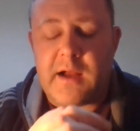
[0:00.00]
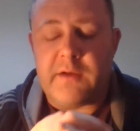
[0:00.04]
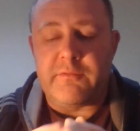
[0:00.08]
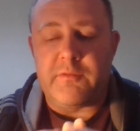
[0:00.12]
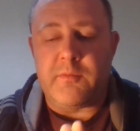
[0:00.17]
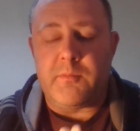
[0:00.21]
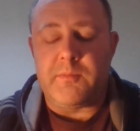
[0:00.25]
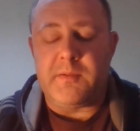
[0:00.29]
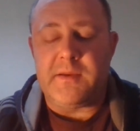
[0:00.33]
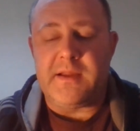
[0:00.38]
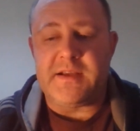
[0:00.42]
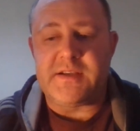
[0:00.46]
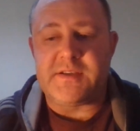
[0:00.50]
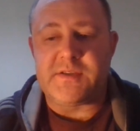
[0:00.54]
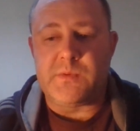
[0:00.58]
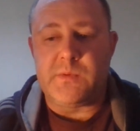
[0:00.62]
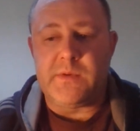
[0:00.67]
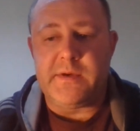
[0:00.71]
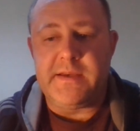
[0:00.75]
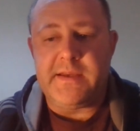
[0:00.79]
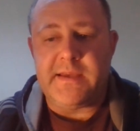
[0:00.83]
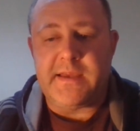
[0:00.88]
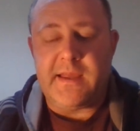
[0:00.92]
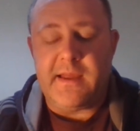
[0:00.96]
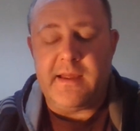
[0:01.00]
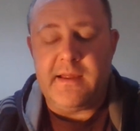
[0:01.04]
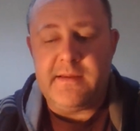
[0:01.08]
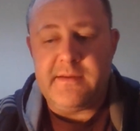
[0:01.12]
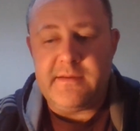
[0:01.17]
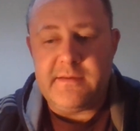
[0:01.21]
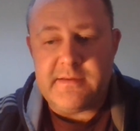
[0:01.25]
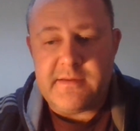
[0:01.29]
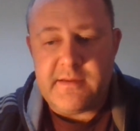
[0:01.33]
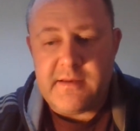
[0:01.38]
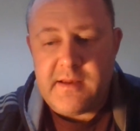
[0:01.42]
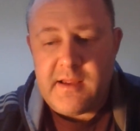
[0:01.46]
have a blessed
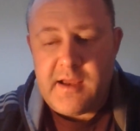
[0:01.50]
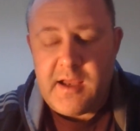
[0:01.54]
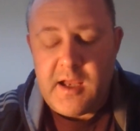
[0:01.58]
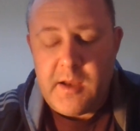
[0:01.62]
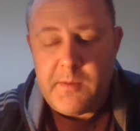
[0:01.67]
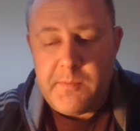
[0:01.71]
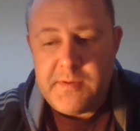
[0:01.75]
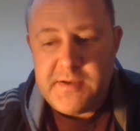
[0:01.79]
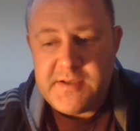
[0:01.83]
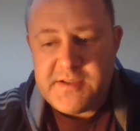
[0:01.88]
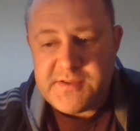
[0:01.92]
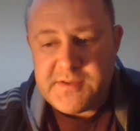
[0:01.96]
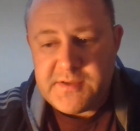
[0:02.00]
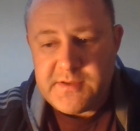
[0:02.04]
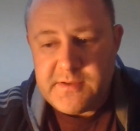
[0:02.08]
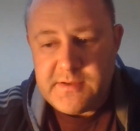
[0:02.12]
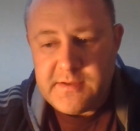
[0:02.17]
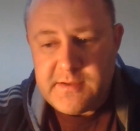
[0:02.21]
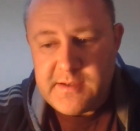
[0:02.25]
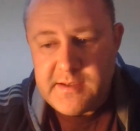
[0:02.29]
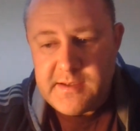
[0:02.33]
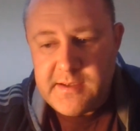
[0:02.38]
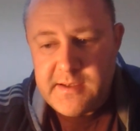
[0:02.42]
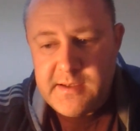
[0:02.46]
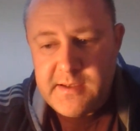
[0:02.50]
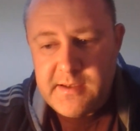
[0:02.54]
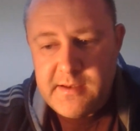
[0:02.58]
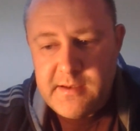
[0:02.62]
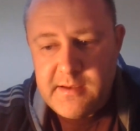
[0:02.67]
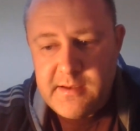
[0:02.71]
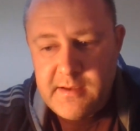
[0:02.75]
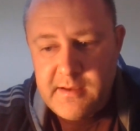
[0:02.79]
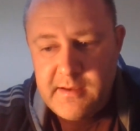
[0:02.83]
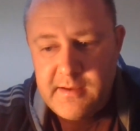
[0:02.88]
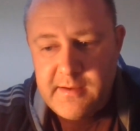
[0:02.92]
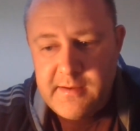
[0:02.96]
weekend and a happy Sunday
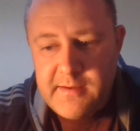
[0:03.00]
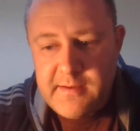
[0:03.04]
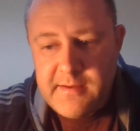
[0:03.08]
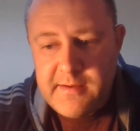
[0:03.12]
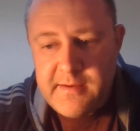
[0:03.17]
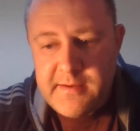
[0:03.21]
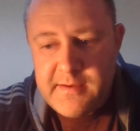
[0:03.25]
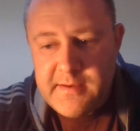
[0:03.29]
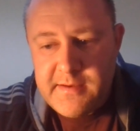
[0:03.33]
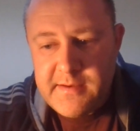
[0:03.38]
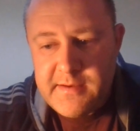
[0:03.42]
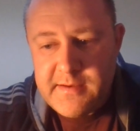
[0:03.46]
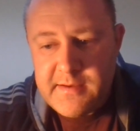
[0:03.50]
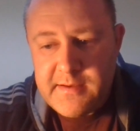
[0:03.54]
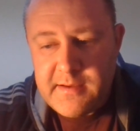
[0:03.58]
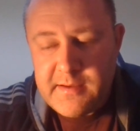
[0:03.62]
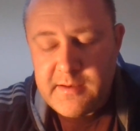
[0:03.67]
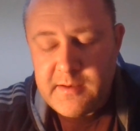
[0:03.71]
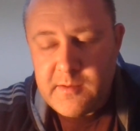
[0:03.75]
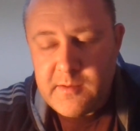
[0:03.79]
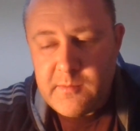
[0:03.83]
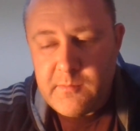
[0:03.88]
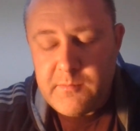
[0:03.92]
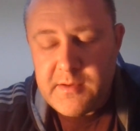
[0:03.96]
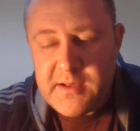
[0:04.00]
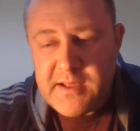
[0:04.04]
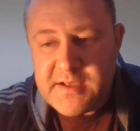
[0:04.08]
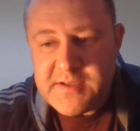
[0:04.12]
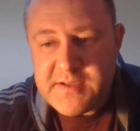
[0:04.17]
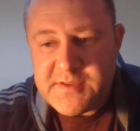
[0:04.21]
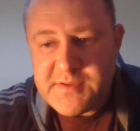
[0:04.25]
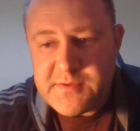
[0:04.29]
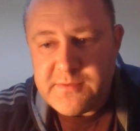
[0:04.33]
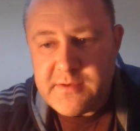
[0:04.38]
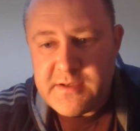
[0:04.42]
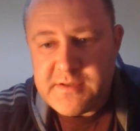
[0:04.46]
uh, and a
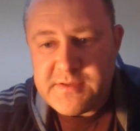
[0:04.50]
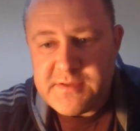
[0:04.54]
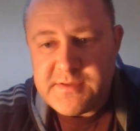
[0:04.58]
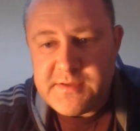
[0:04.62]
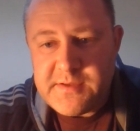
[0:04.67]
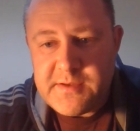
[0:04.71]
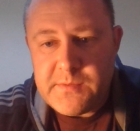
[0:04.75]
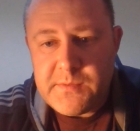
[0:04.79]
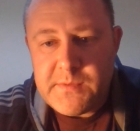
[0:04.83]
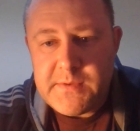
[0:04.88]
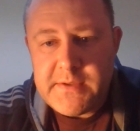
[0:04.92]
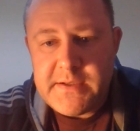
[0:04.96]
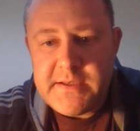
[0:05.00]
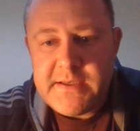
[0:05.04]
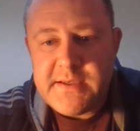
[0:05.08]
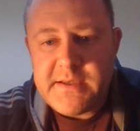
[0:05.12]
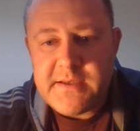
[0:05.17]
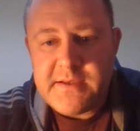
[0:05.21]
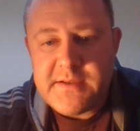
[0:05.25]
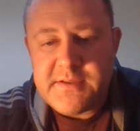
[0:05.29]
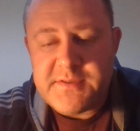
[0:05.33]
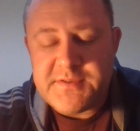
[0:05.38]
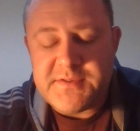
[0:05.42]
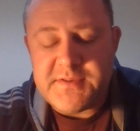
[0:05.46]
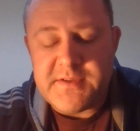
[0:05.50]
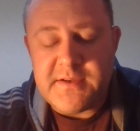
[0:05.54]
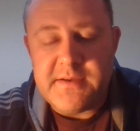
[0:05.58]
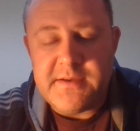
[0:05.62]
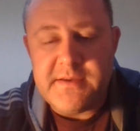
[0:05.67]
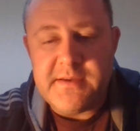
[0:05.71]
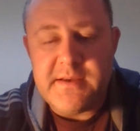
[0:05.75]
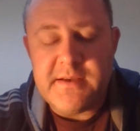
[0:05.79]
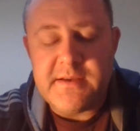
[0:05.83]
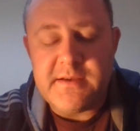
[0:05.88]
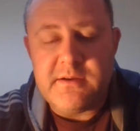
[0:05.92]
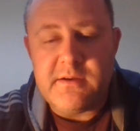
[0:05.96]
blessed rest of your week. So,
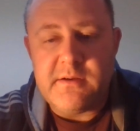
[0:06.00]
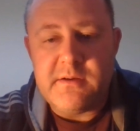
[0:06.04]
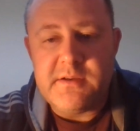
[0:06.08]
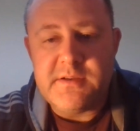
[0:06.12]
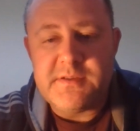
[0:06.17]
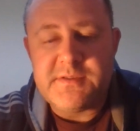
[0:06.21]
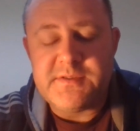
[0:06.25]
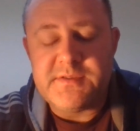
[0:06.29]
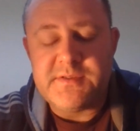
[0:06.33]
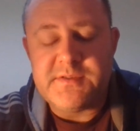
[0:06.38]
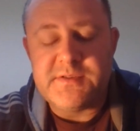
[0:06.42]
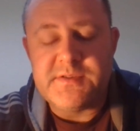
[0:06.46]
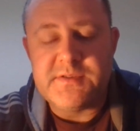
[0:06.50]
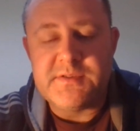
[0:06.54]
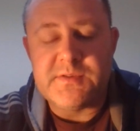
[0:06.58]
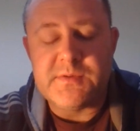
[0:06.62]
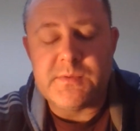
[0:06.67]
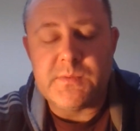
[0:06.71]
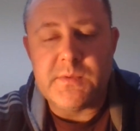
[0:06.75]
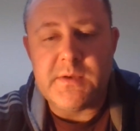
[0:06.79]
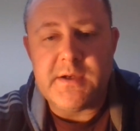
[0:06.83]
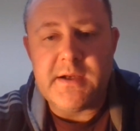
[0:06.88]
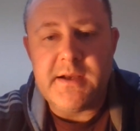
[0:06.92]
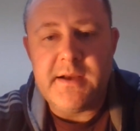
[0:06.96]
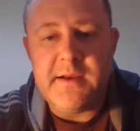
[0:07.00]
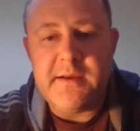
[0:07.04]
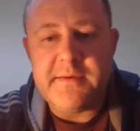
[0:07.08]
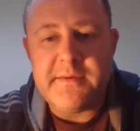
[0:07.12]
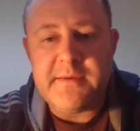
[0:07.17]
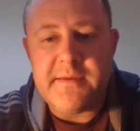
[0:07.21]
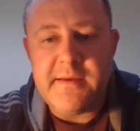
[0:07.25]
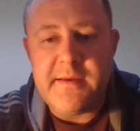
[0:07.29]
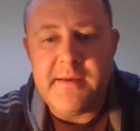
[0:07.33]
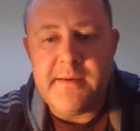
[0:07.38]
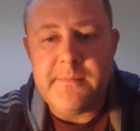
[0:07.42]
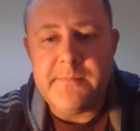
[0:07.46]
yeah, guys, this is the
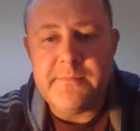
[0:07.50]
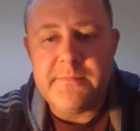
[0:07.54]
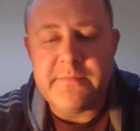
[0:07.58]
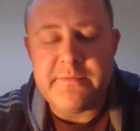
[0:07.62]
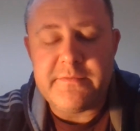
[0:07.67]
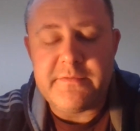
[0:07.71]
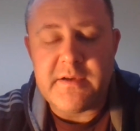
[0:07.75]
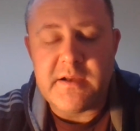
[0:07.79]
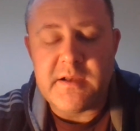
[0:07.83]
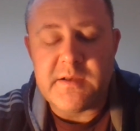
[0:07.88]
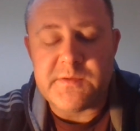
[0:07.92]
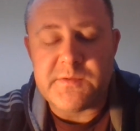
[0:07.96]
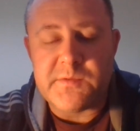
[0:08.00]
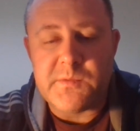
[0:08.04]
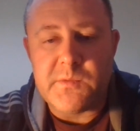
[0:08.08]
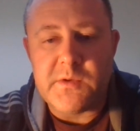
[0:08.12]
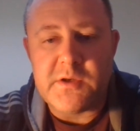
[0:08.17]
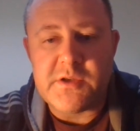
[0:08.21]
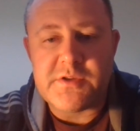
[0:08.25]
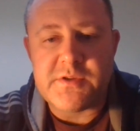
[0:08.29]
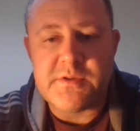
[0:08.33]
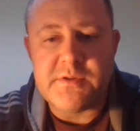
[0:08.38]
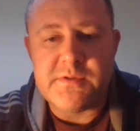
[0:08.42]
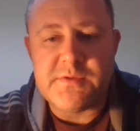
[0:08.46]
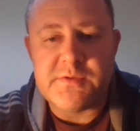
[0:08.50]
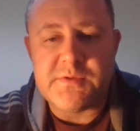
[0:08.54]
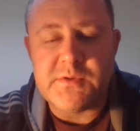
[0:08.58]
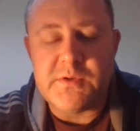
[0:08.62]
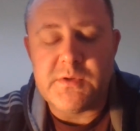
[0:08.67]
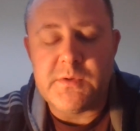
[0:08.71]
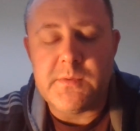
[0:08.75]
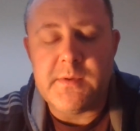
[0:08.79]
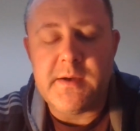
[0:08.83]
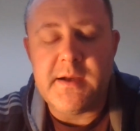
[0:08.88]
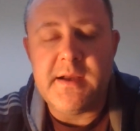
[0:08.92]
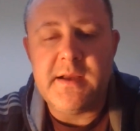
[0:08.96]
word. Um, thanks for watching as
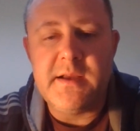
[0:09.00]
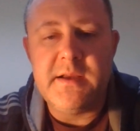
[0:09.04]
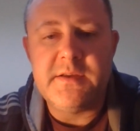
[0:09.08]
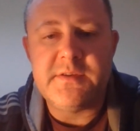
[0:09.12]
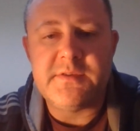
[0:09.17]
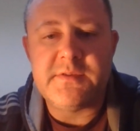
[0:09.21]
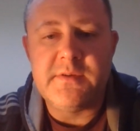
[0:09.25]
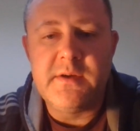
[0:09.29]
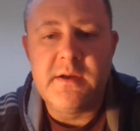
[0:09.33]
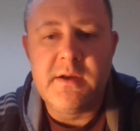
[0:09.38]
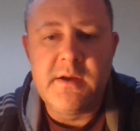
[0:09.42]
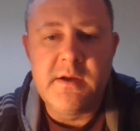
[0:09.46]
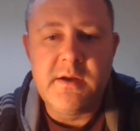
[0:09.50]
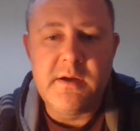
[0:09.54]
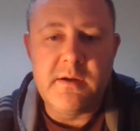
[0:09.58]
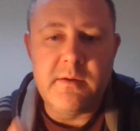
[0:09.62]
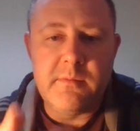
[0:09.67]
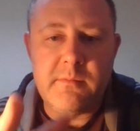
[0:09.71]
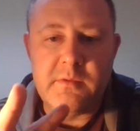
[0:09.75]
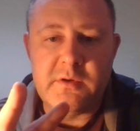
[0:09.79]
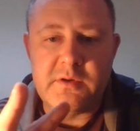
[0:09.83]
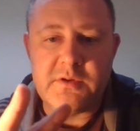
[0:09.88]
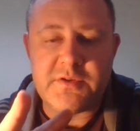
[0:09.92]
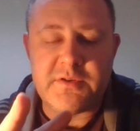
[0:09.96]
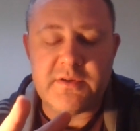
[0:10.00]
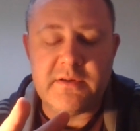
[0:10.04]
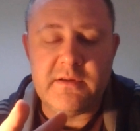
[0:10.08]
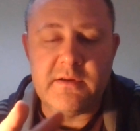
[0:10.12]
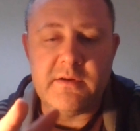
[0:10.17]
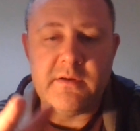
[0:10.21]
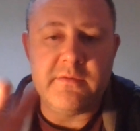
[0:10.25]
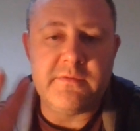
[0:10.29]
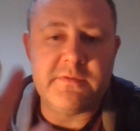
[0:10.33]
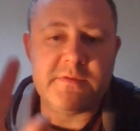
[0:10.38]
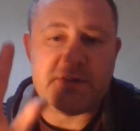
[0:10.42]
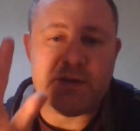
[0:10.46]
always. Much
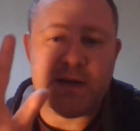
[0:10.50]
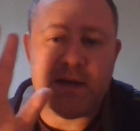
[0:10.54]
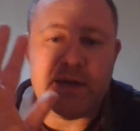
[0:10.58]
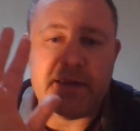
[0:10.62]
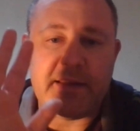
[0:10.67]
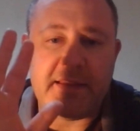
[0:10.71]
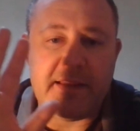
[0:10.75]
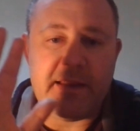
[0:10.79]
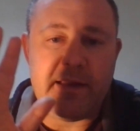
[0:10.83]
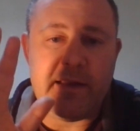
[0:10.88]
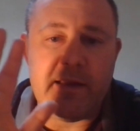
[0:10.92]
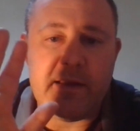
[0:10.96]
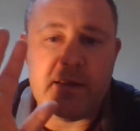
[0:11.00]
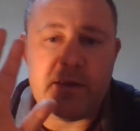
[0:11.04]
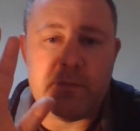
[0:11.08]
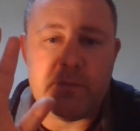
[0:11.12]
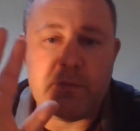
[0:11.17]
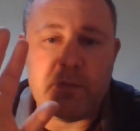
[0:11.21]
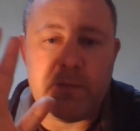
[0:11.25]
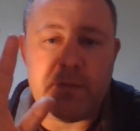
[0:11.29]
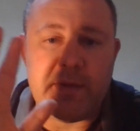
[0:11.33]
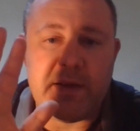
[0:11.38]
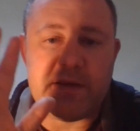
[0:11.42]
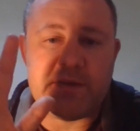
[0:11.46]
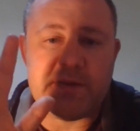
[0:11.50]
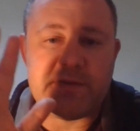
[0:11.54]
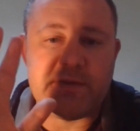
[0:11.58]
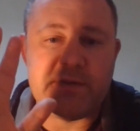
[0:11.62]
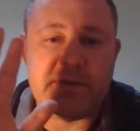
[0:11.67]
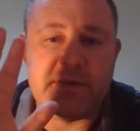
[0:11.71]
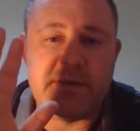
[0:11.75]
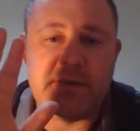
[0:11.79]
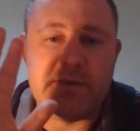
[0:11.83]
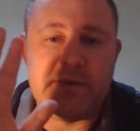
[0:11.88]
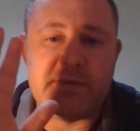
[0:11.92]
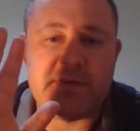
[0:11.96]
love, take care, and I'll be back
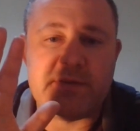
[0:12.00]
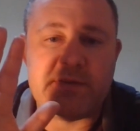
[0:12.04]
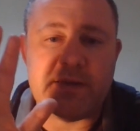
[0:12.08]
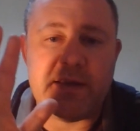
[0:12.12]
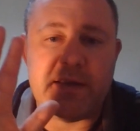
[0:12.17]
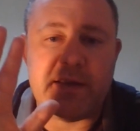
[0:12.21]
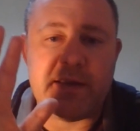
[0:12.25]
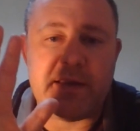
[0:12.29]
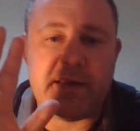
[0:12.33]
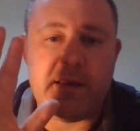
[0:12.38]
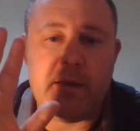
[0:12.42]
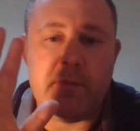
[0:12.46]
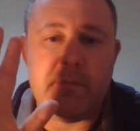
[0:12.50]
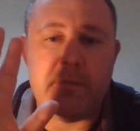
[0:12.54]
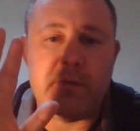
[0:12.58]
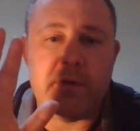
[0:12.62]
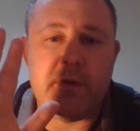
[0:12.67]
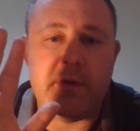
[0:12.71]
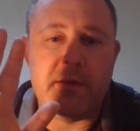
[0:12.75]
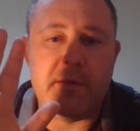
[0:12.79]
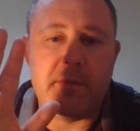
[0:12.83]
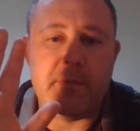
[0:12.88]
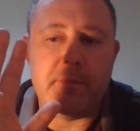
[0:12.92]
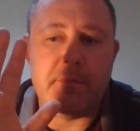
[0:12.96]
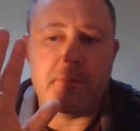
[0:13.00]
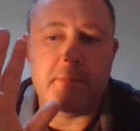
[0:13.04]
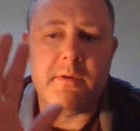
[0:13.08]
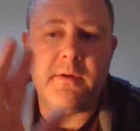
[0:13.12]
soon. Take care, bye.